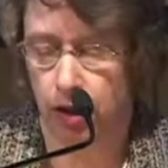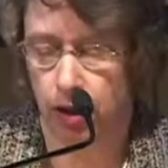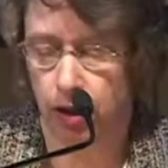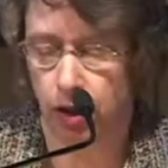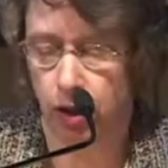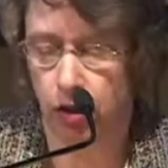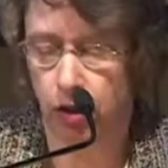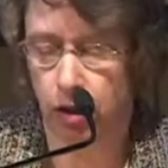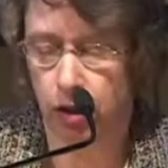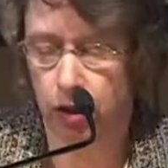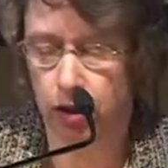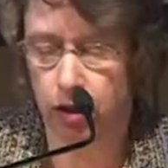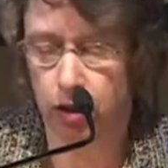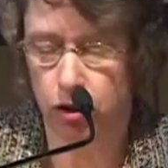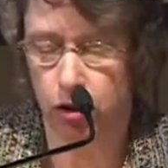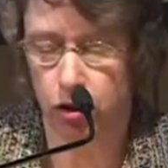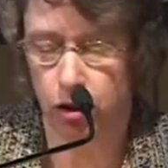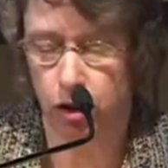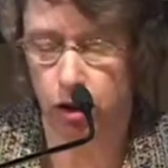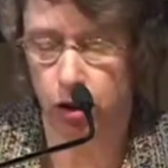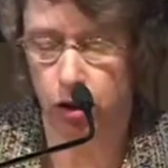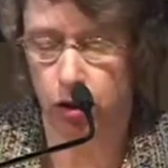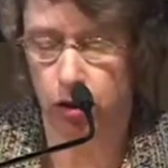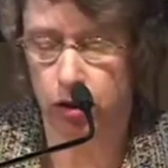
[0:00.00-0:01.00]
along the
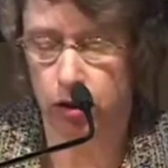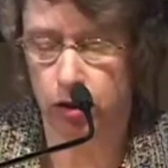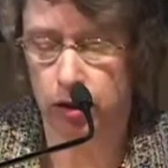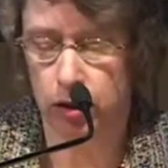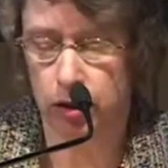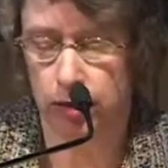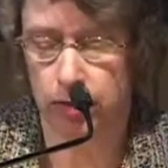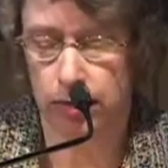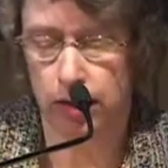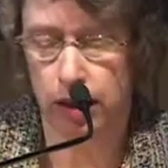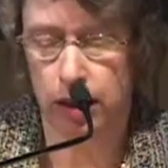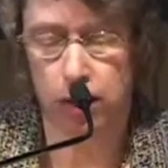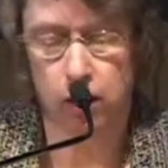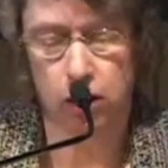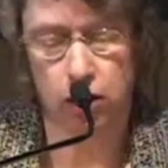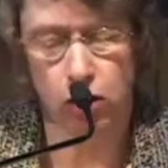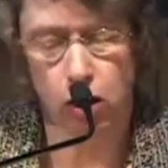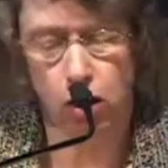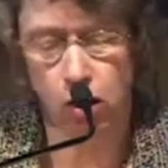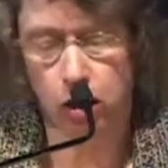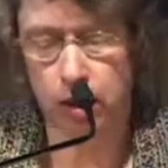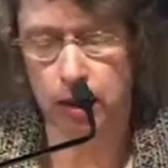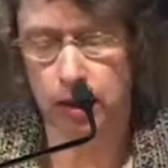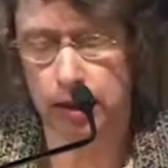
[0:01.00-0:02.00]
Charles has
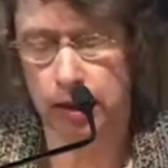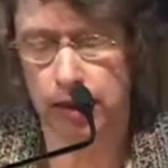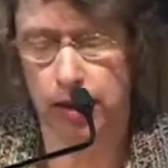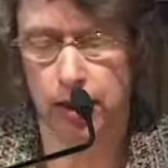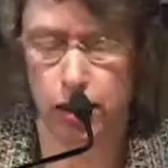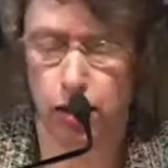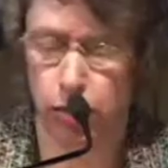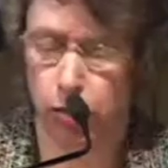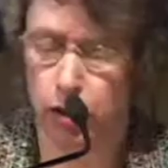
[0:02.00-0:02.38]
long since